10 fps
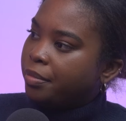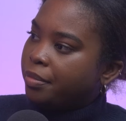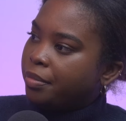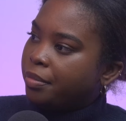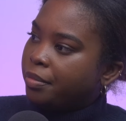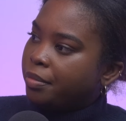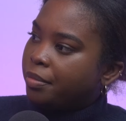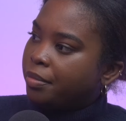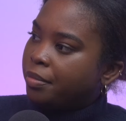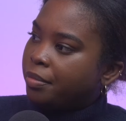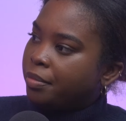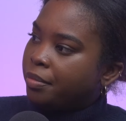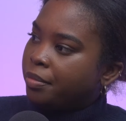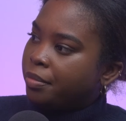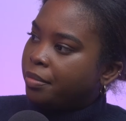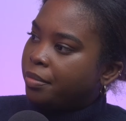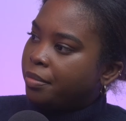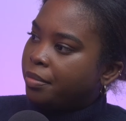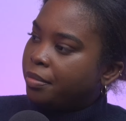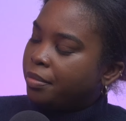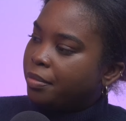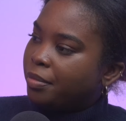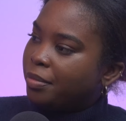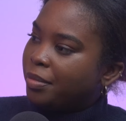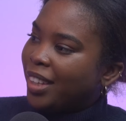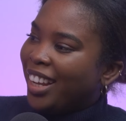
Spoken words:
[no speech]